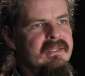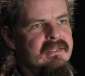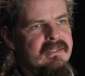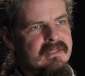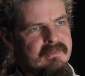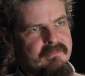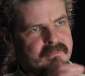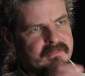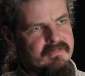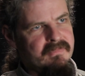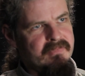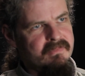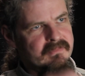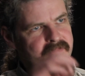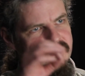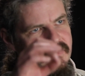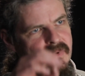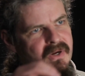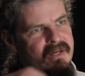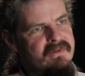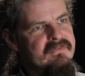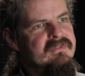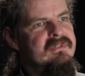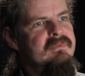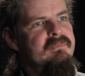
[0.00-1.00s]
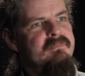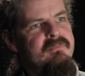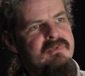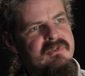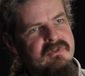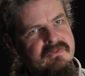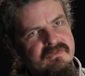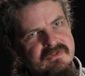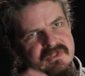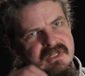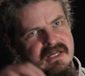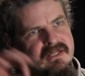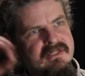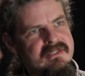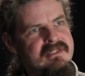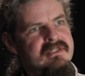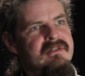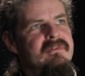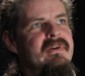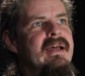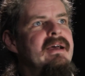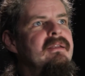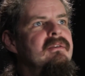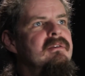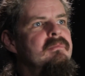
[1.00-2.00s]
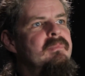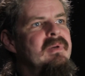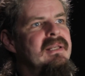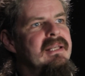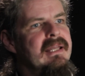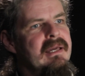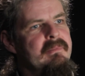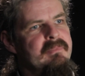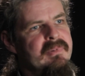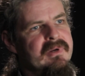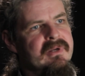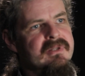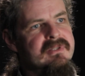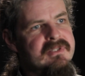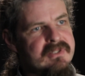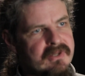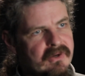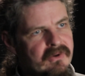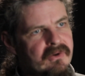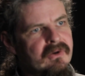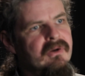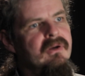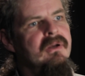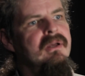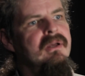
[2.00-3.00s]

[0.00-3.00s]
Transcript: the waves sort of dance around a bit like birdsong.